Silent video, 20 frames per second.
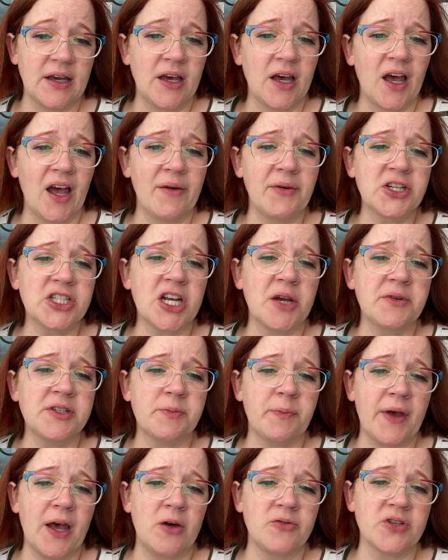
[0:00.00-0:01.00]
I wish I was
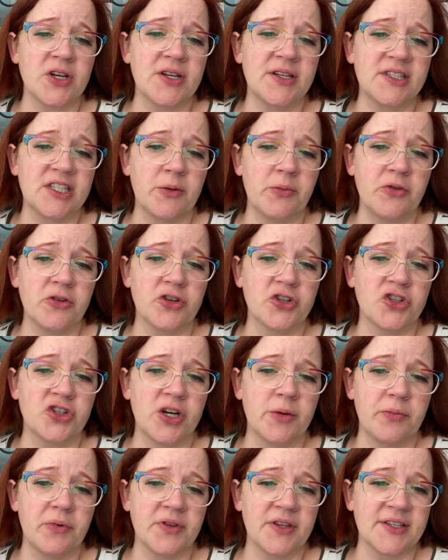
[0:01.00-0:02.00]
bound on a similar
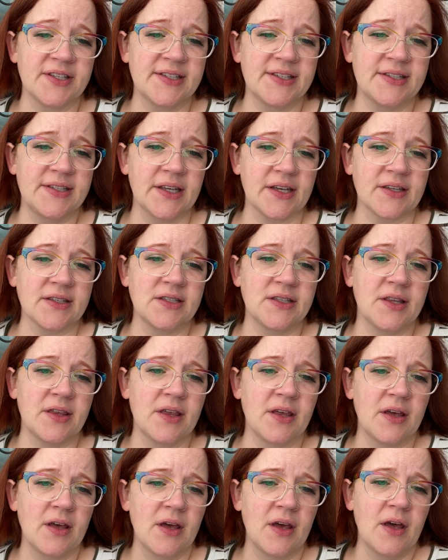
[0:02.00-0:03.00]
trip with a sixth,
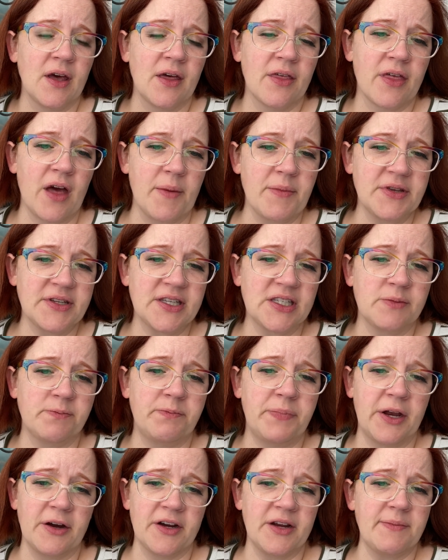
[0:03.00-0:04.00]
thought Mrs.
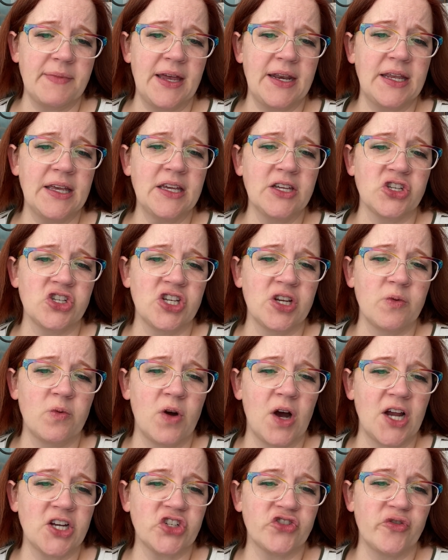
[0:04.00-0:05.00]
Berrymenny as she
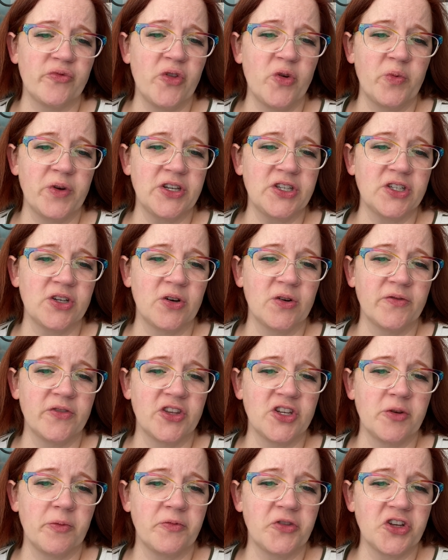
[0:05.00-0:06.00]
watched from the window the,
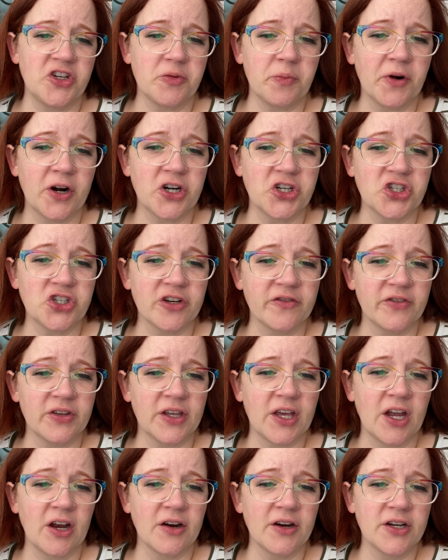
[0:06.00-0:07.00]
de the departure of the
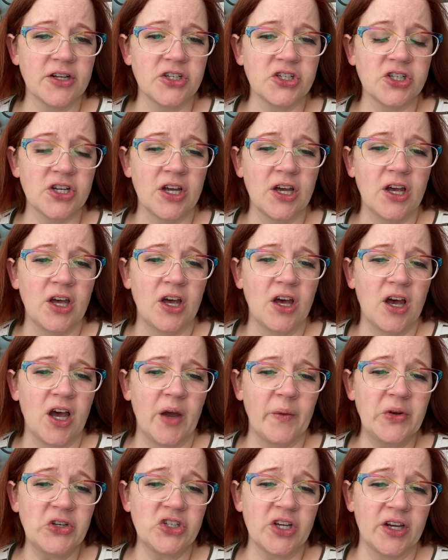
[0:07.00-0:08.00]
carriage. I
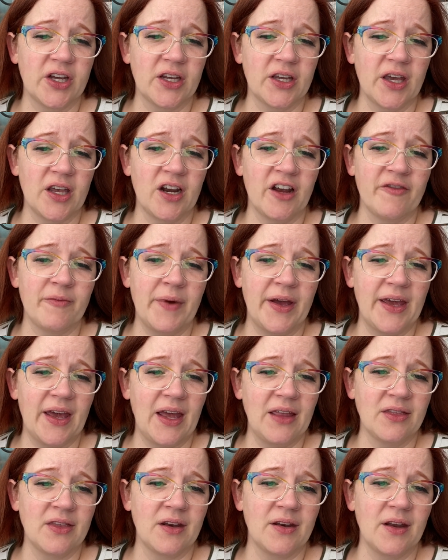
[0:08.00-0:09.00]
wish I could get off my
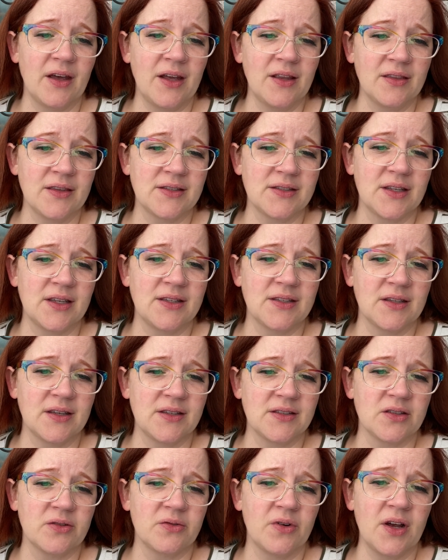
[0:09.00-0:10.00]
eighth and ninth as easily
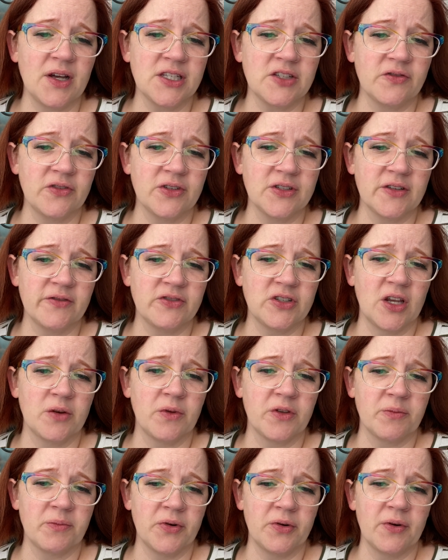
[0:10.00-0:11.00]
as the Rossvilles have done
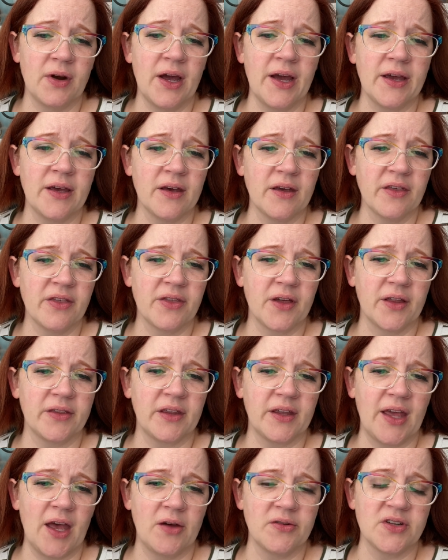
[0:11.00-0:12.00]
with Maria, thought the
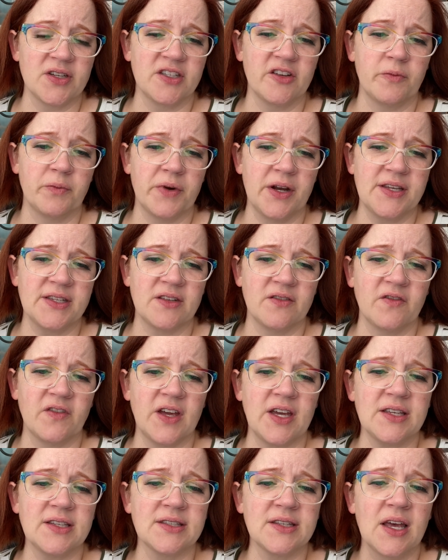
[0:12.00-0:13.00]
Countess of
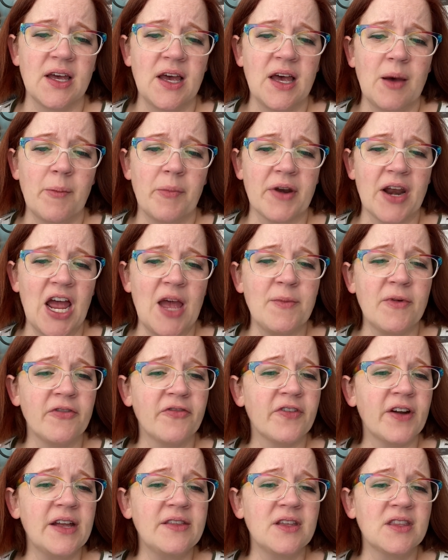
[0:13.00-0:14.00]
Brazenface, but I am
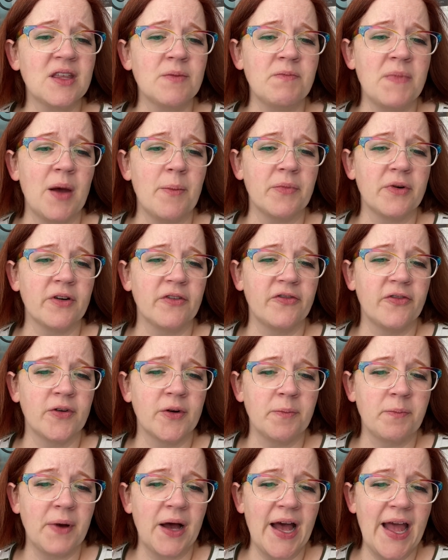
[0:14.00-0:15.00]
afraid that the member
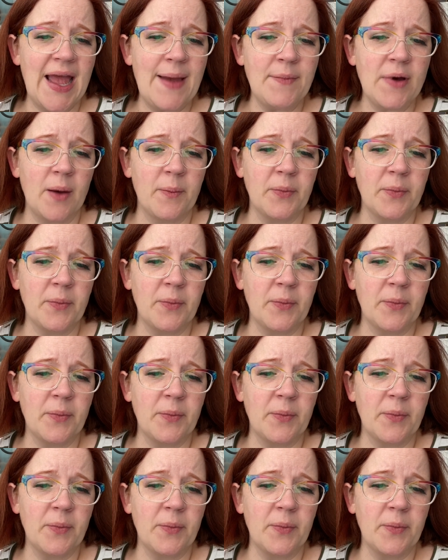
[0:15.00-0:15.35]
for Em up